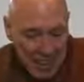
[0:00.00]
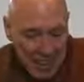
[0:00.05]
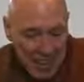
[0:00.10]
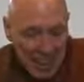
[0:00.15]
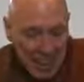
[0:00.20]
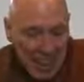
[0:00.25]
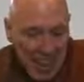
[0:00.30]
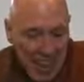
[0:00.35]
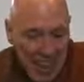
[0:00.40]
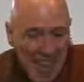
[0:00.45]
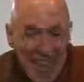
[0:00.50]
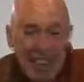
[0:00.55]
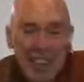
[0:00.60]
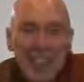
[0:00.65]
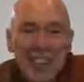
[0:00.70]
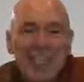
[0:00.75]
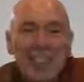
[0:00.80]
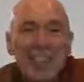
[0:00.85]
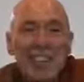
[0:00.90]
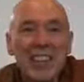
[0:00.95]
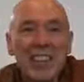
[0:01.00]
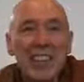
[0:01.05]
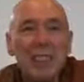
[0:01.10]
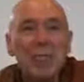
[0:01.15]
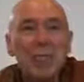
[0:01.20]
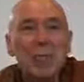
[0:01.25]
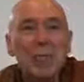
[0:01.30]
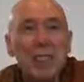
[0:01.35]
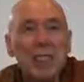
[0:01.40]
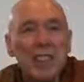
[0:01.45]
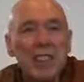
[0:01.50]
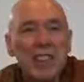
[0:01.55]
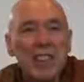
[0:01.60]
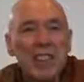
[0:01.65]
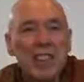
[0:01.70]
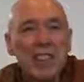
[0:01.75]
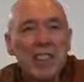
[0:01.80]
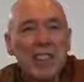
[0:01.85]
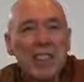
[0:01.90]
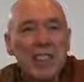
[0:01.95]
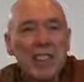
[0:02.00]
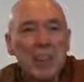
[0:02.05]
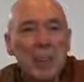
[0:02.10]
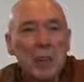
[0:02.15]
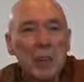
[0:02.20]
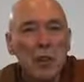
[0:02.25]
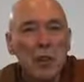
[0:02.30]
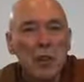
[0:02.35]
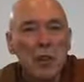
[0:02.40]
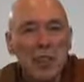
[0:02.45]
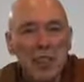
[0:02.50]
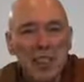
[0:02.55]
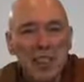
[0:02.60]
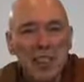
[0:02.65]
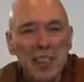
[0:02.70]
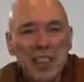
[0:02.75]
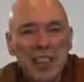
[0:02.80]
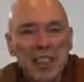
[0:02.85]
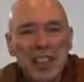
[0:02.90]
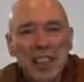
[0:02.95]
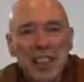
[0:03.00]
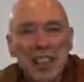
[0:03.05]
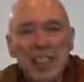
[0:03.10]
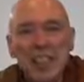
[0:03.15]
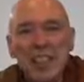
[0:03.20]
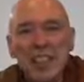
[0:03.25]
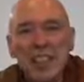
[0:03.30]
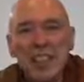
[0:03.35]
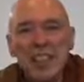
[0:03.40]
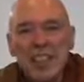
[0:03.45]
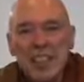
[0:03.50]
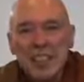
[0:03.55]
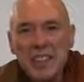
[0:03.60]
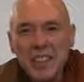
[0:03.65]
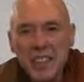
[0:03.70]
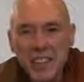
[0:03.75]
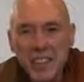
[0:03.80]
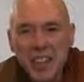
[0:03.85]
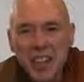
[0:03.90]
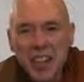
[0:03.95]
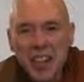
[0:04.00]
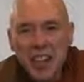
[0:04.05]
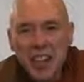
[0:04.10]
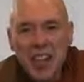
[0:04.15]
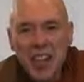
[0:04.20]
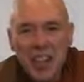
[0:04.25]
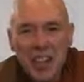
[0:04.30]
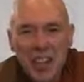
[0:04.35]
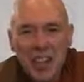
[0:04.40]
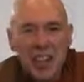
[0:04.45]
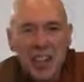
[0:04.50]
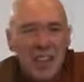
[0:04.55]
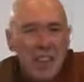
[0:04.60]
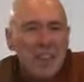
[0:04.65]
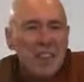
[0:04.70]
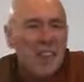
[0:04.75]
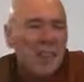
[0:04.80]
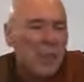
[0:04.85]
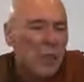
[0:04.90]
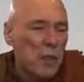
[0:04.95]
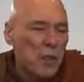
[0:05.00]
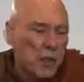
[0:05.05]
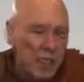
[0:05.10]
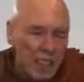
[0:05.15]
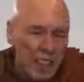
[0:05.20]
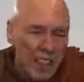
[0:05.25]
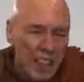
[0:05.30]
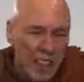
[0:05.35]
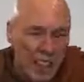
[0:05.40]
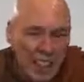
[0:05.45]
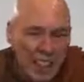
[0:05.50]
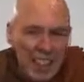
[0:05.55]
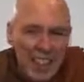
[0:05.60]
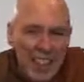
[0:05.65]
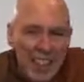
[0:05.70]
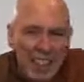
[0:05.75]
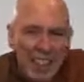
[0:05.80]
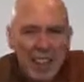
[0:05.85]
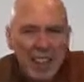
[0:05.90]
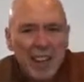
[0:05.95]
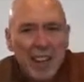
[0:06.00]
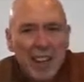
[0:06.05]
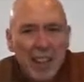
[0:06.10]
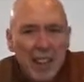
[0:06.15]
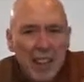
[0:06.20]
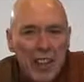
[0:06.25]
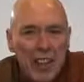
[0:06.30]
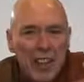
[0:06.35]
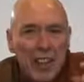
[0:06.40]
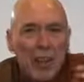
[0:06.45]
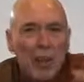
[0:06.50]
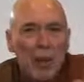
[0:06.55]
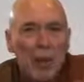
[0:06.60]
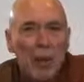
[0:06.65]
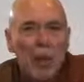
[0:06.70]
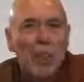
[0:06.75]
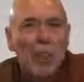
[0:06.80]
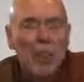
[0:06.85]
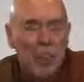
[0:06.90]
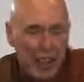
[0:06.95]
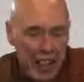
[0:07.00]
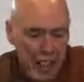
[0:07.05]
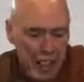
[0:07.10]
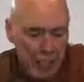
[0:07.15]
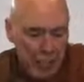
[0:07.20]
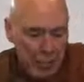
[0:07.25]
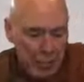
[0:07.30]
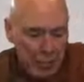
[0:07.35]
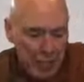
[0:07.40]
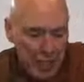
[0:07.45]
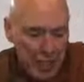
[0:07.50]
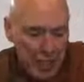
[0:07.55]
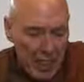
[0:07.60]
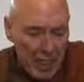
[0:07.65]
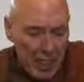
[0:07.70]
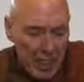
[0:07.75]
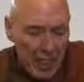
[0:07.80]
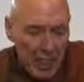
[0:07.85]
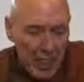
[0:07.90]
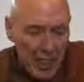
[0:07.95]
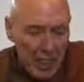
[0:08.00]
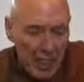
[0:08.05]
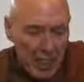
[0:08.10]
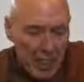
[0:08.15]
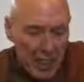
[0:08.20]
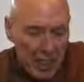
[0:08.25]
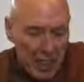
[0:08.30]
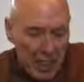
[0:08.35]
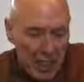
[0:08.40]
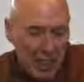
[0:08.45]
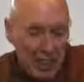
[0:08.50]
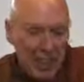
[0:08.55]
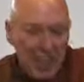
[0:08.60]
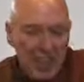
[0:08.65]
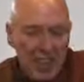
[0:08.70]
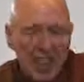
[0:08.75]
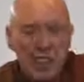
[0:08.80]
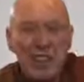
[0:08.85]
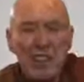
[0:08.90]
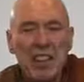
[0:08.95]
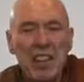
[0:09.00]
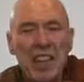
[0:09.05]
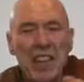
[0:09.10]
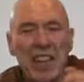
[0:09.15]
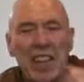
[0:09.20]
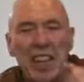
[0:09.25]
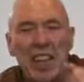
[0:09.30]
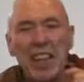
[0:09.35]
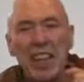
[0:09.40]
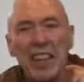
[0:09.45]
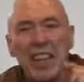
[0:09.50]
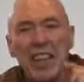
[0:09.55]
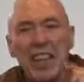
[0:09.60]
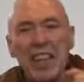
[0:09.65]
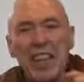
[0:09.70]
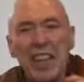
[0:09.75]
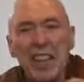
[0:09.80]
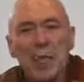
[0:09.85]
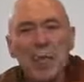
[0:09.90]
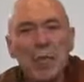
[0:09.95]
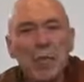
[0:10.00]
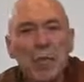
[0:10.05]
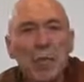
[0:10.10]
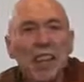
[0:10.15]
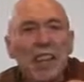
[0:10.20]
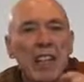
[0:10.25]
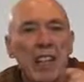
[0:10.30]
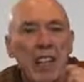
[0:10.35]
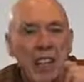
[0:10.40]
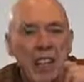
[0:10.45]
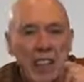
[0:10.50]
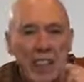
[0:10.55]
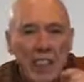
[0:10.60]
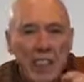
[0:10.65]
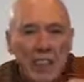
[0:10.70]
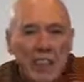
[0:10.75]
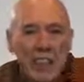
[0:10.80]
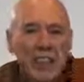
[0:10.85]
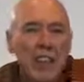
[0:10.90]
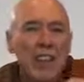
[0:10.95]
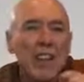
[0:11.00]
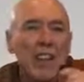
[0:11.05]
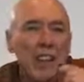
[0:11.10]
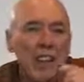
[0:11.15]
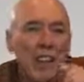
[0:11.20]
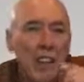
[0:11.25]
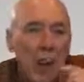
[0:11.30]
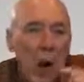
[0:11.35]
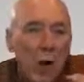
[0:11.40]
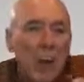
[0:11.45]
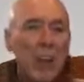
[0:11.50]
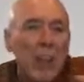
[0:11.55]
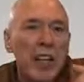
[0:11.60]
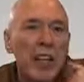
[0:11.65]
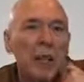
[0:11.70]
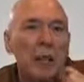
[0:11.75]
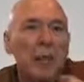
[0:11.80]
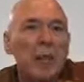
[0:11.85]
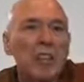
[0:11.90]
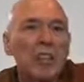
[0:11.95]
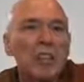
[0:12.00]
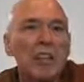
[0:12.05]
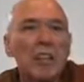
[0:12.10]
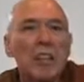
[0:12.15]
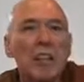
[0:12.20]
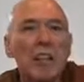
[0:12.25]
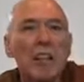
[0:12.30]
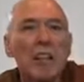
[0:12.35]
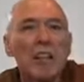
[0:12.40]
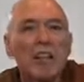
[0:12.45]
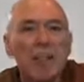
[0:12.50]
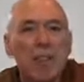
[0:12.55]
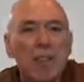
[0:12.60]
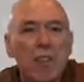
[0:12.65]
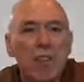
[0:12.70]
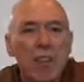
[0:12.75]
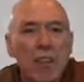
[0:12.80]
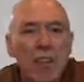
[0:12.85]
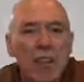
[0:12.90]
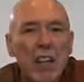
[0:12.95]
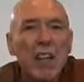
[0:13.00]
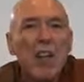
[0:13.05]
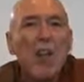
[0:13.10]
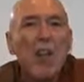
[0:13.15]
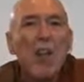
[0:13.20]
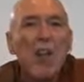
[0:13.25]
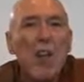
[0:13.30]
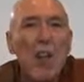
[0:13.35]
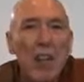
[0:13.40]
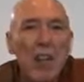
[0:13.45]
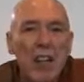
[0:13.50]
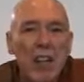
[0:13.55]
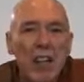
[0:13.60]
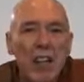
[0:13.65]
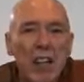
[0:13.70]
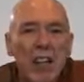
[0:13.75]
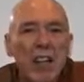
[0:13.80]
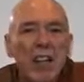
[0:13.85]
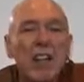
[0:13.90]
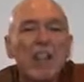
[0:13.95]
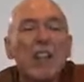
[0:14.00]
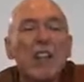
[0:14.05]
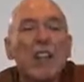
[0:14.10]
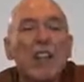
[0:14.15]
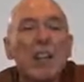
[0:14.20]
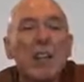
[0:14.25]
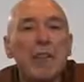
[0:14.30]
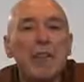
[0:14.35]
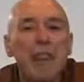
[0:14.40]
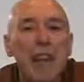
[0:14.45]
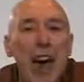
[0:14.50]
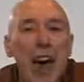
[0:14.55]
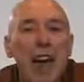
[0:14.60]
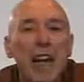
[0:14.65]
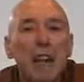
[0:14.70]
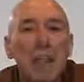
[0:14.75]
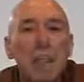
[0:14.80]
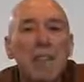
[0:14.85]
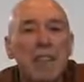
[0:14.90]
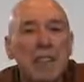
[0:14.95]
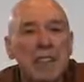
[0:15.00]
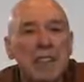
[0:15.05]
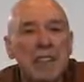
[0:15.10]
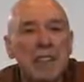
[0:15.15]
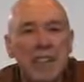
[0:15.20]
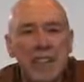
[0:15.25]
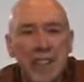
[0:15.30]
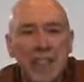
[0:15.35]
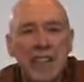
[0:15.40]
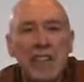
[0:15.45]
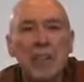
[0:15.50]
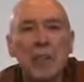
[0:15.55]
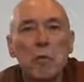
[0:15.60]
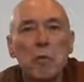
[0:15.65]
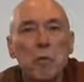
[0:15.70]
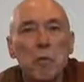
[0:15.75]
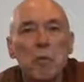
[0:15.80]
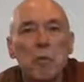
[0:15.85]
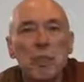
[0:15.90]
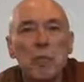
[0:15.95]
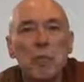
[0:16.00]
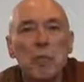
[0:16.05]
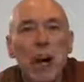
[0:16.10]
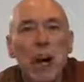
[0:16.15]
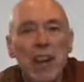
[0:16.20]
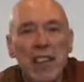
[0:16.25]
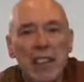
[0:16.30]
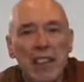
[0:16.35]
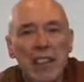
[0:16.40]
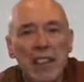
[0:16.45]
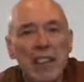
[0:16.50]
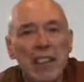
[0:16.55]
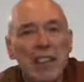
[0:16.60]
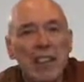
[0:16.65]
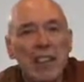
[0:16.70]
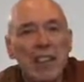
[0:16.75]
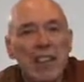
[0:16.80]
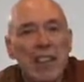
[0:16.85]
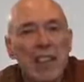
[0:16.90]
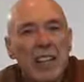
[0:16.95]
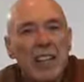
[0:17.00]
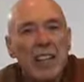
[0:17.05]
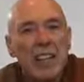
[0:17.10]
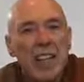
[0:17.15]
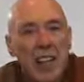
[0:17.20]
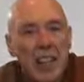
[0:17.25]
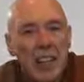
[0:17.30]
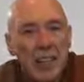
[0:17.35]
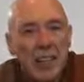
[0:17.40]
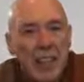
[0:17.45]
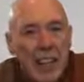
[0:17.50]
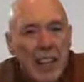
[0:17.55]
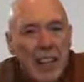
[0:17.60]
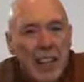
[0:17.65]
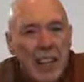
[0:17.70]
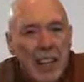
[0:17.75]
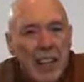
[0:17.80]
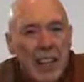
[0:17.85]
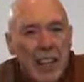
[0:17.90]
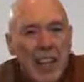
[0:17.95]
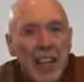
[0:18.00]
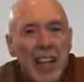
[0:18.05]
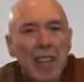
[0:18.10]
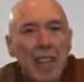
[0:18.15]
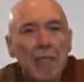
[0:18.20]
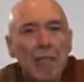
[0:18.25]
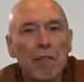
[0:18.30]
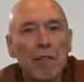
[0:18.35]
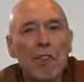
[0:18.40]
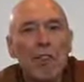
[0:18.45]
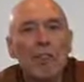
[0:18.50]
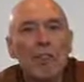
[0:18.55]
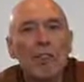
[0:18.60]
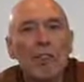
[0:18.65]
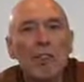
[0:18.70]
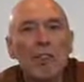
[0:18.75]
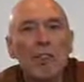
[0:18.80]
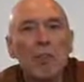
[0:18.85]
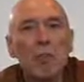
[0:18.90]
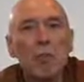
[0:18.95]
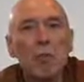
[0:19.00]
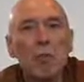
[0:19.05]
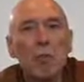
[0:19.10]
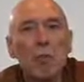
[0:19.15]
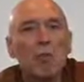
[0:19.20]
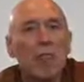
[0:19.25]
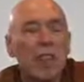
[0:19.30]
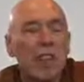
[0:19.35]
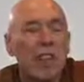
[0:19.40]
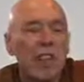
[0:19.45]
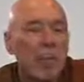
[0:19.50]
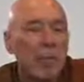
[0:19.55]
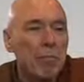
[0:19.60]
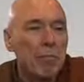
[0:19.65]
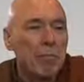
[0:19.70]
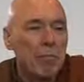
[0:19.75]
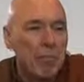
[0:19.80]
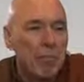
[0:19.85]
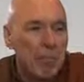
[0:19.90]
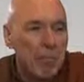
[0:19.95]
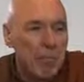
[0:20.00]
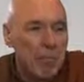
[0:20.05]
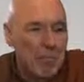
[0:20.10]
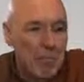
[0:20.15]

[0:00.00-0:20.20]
Okay, and then the theme of this discourse is on, you could say that it has several interwoven themes, but a key theme is knowing oneself, knowing the defilements in one's mind, and making the effort to overcome them.